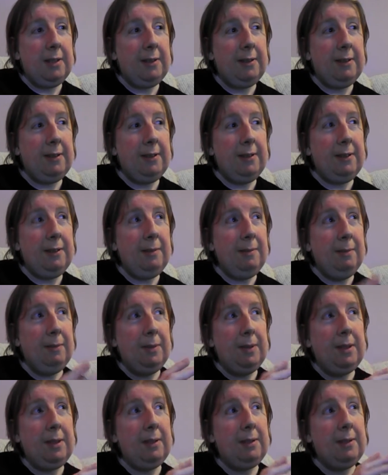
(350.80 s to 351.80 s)
to them.
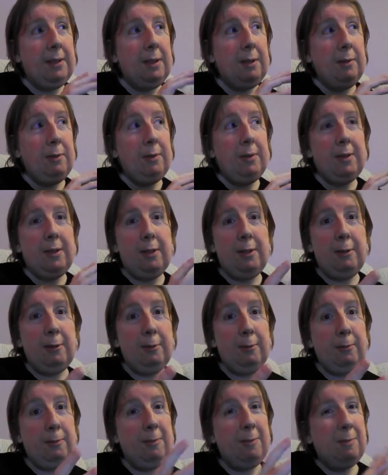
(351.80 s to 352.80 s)
There's those that are
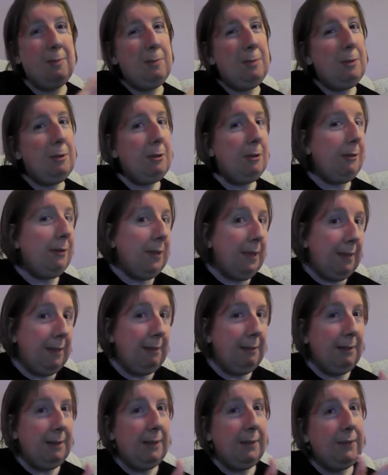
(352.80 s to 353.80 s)
more on the
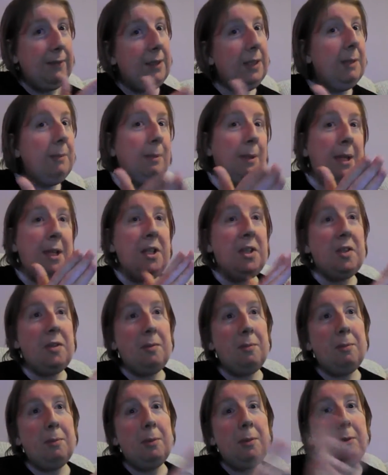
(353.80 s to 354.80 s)
side of the
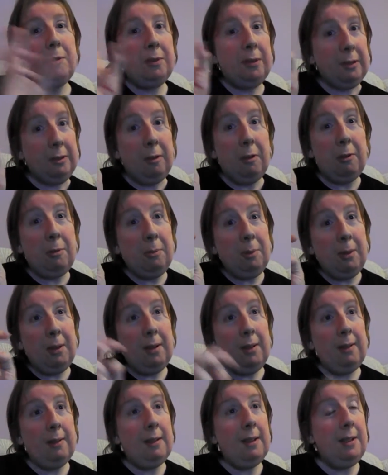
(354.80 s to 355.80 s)
ablation board, the
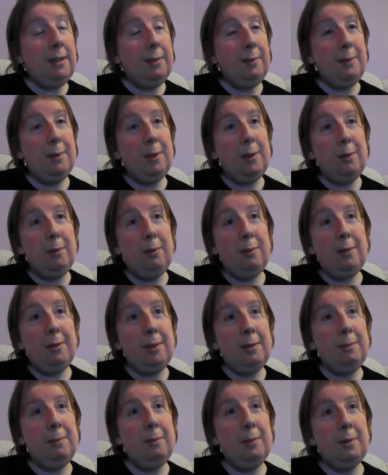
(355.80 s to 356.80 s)
gobblers, and those
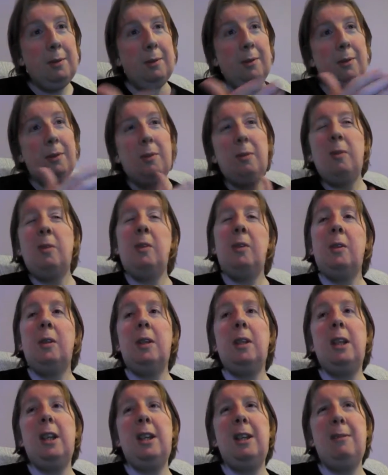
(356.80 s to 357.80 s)
that are more
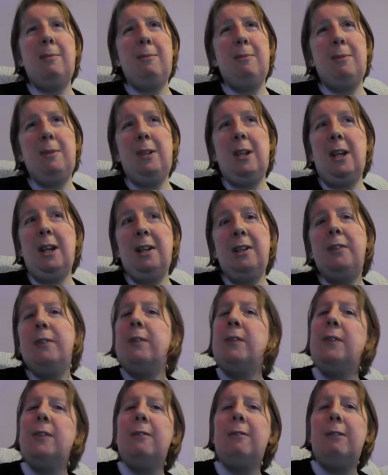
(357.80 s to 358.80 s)
kind of
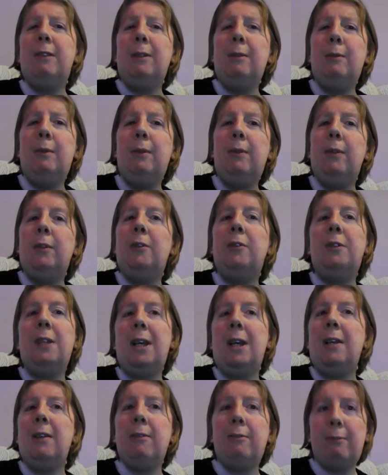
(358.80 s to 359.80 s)
agreeing with Lord
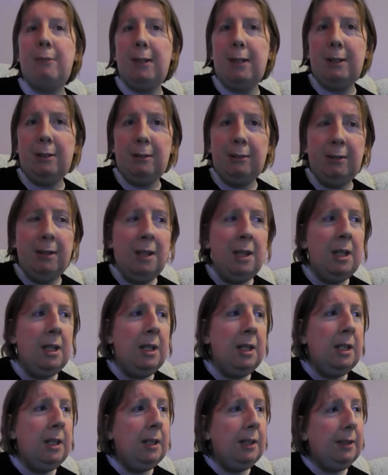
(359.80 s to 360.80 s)
Asriel.
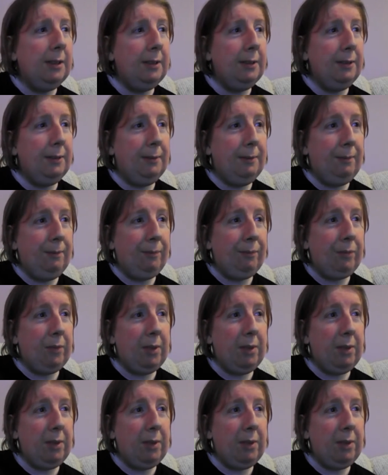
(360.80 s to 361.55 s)
So